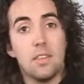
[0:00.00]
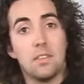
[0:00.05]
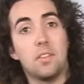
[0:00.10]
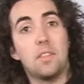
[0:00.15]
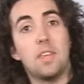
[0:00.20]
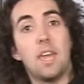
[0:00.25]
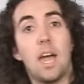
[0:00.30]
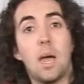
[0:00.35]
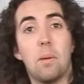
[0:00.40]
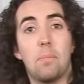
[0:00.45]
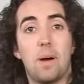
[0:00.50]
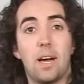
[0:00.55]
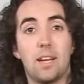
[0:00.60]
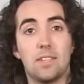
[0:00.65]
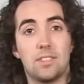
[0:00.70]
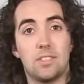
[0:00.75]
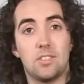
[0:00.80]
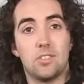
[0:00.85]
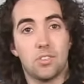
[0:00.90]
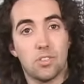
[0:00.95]
then the air
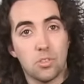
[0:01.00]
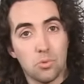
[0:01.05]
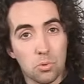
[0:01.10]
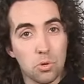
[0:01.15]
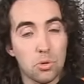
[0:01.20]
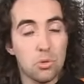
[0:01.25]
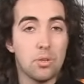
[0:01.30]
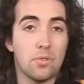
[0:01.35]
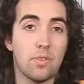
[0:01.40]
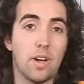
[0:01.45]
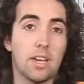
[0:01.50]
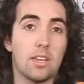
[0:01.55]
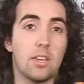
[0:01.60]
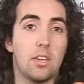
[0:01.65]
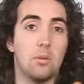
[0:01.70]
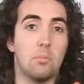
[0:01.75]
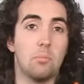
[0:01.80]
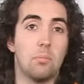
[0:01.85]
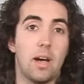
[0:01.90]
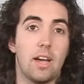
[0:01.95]
passes through the
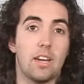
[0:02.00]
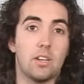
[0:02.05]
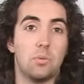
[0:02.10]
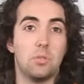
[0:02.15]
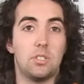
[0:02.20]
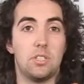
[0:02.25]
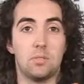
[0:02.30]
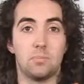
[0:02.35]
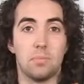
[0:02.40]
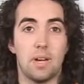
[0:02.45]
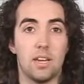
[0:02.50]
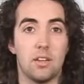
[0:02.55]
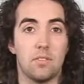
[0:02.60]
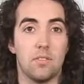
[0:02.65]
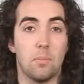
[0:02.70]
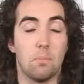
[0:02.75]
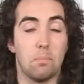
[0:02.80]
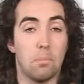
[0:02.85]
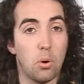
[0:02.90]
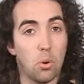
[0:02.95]
vacuum bag, which is made of
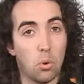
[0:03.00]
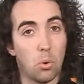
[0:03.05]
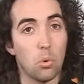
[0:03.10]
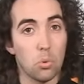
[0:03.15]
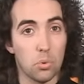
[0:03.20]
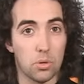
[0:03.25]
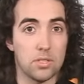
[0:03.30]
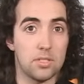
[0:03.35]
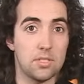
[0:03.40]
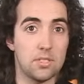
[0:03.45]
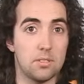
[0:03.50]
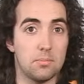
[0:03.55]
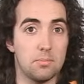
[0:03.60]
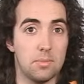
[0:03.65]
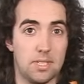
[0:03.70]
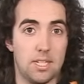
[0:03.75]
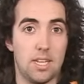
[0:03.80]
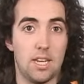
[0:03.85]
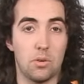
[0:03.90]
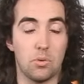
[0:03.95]
a porous
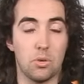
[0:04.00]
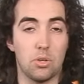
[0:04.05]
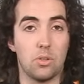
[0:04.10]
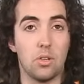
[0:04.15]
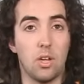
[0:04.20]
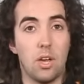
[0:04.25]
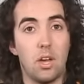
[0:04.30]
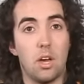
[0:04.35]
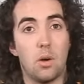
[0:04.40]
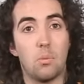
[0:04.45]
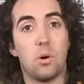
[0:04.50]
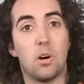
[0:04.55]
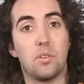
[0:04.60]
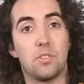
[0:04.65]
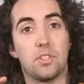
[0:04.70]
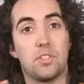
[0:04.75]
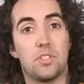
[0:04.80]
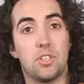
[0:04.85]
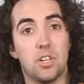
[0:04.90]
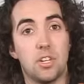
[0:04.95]
material, while
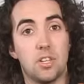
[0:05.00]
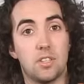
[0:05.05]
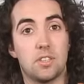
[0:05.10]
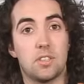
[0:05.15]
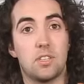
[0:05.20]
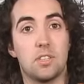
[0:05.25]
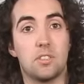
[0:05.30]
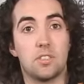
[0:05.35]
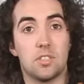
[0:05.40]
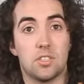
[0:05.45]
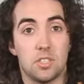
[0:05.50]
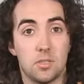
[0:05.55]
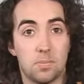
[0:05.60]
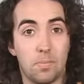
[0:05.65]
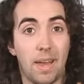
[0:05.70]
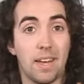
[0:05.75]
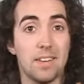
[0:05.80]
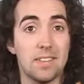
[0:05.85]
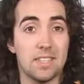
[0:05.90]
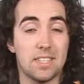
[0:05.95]
the dirt that's
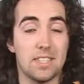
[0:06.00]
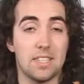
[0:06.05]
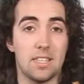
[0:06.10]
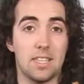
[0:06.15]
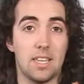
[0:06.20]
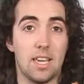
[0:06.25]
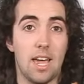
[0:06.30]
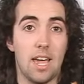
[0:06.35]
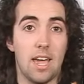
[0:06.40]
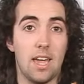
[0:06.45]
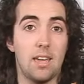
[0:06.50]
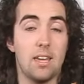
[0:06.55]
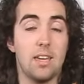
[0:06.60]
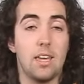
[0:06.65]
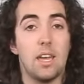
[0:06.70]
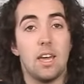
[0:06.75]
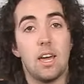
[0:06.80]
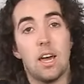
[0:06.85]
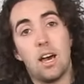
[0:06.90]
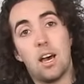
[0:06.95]
suspended in the air
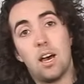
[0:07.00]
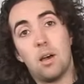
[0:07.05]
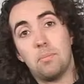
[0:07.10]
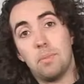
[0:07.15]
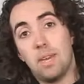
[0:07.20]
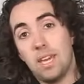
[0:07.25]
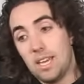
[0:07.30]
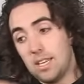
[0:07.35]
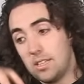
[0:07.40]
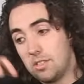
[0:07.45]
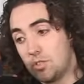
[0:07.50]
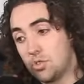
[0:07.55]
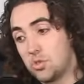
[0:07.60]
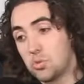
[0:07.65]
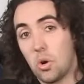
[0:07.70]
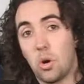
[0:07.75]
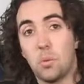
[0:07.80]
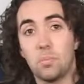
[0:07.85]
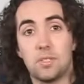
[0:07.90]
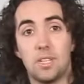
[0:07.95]
um, is
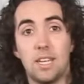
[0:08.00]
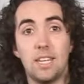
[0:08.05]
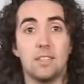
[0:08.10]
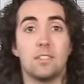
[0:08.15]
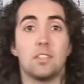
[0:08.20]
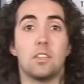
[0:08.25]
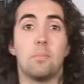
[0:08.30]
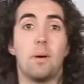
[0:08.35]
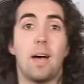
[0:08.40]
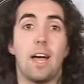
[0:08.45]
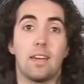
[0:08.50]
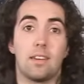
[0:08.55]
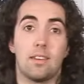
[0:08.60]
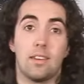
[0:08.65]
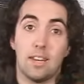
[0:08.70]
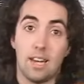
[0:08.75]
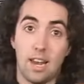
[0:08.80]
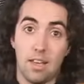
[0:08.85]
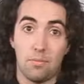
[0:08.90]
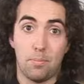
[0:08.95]
dropped into the bag
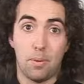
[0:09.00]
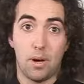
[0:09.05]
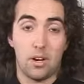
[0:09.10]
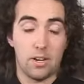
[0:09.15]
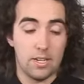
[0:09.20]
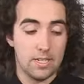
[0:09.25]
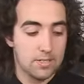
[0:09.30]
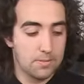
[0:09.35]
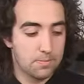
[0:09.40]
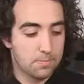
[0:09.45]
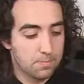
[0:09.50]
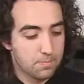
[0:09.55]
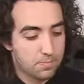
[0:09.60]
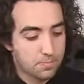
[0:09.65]
and left behind.